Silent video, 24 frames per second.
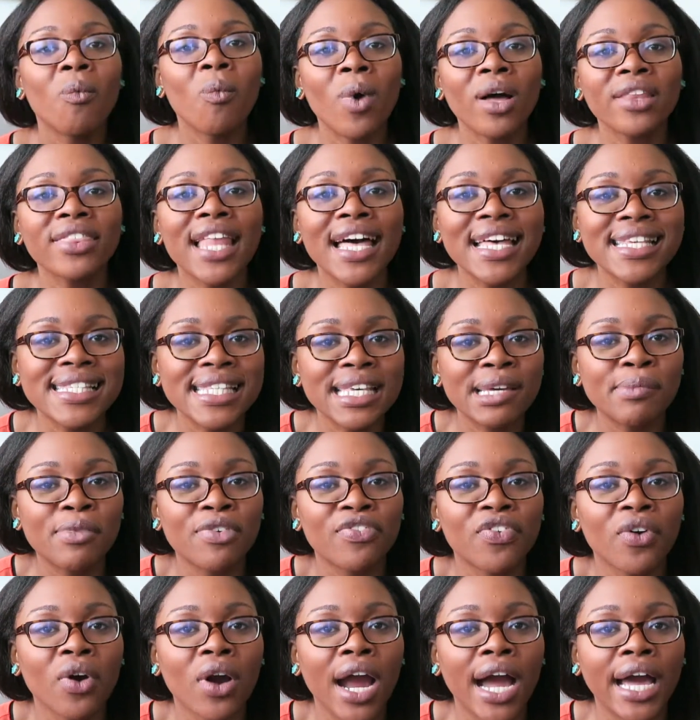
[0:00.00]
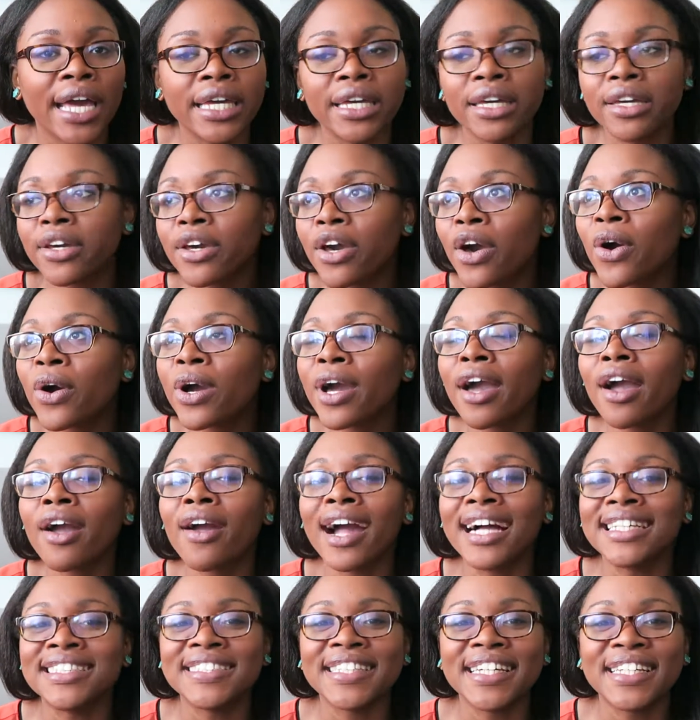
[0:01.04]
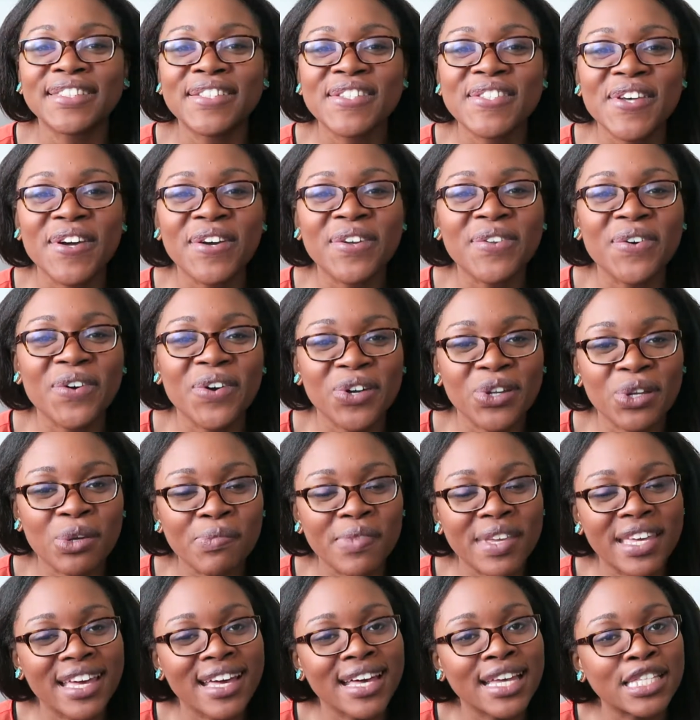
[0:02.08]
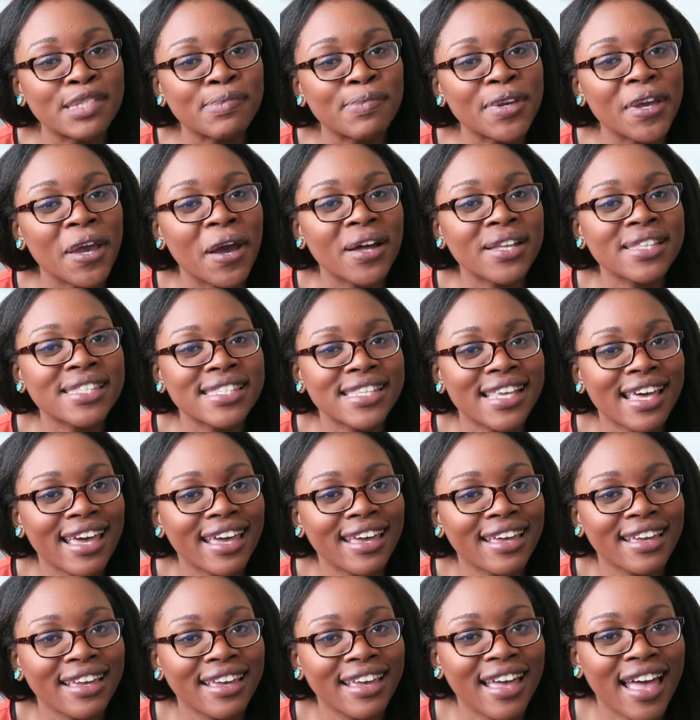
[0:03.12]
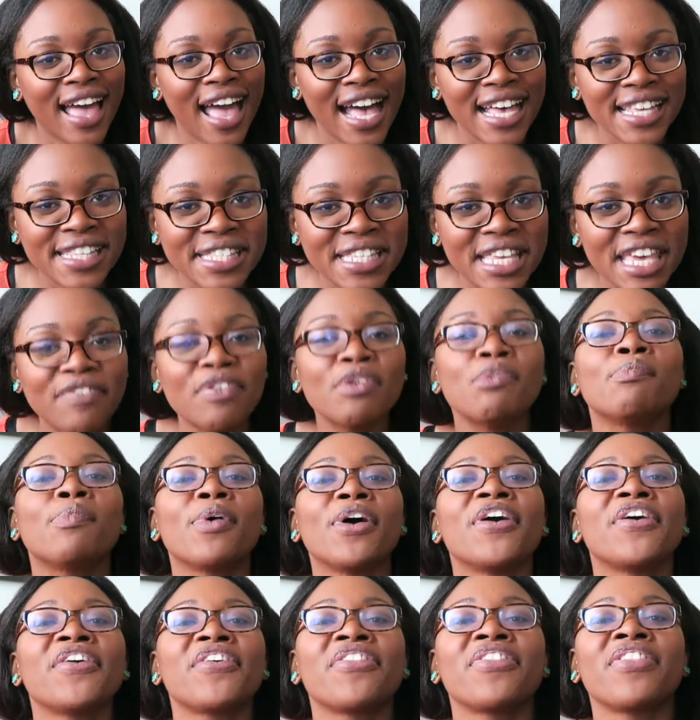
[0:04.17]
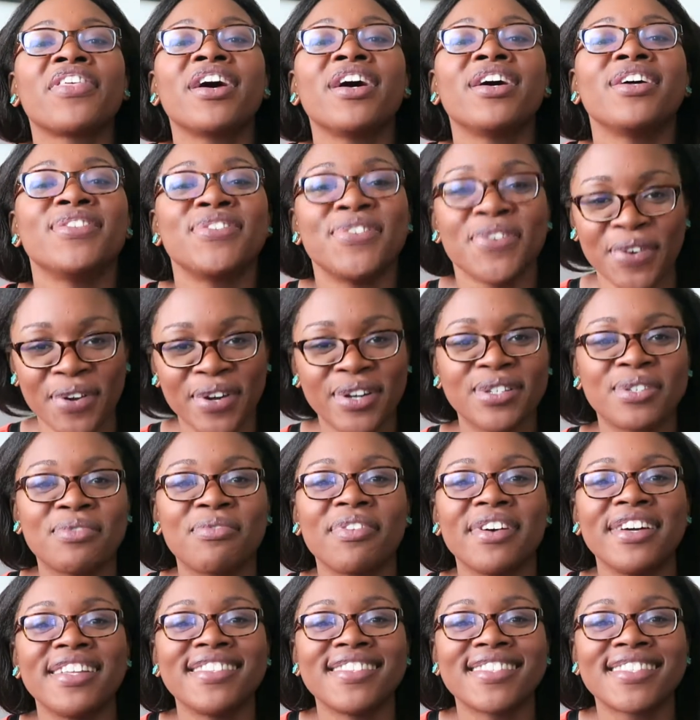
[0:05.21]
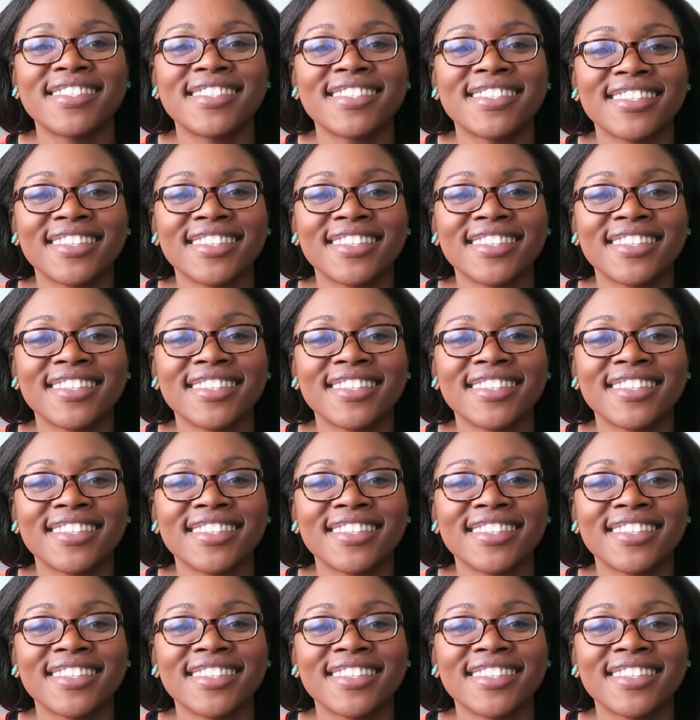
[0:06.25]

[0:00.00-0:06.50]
one last thing before I go. Congratulations are in order because Beyonce has given birth to her twins.